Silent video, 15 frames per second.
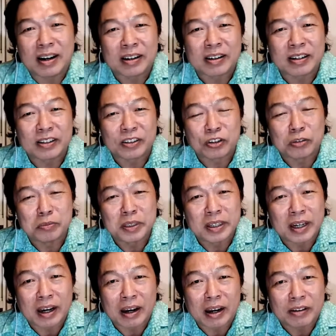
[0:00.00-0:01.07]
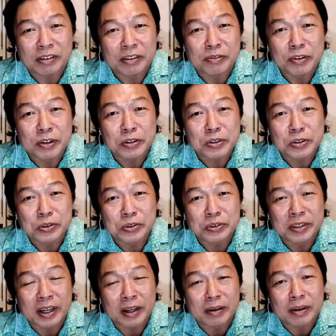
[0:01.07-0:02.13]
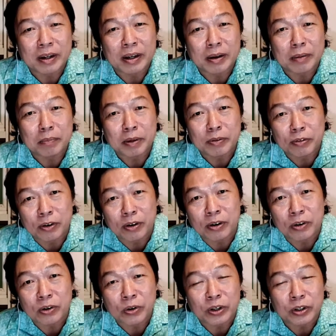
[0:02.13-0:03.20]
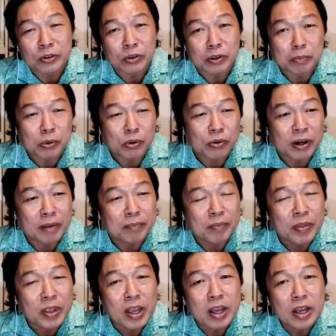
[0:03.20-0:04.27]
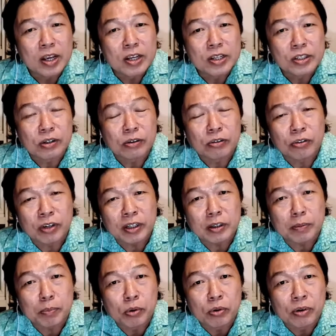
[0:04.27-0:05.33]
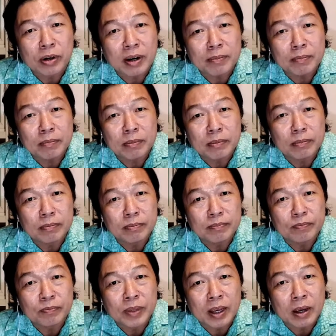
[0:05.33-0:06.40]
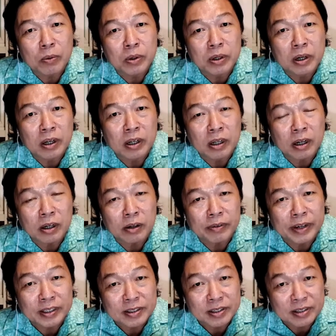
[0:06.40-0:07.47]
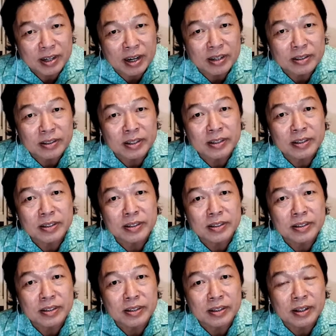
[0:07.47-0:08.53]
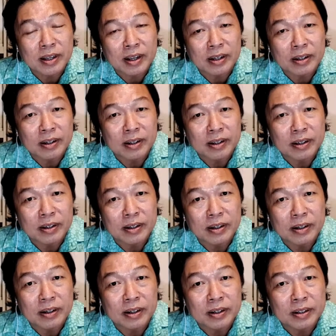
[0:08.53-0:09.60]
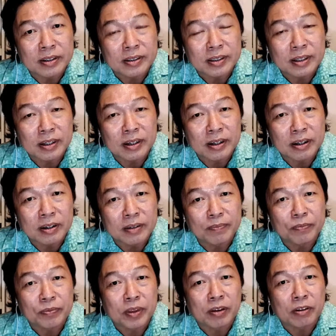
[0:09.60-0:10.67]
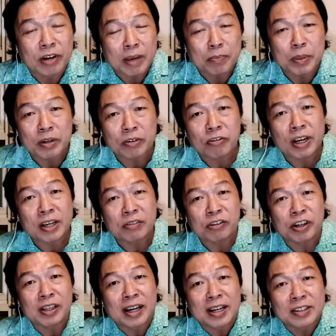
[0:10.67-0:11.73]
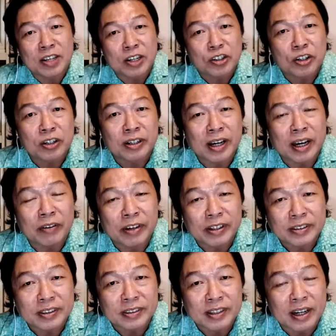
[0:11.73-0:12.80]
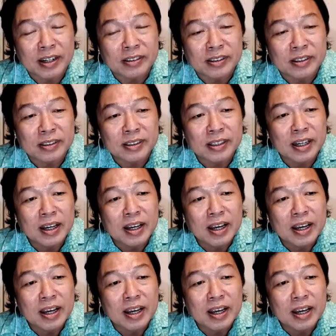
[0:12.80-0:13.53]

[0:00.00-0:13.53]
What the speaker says: occurred to me. I refused to do that before going into the program. So during the program, there were a lot of exercises that is a rapid realization kind of exercises.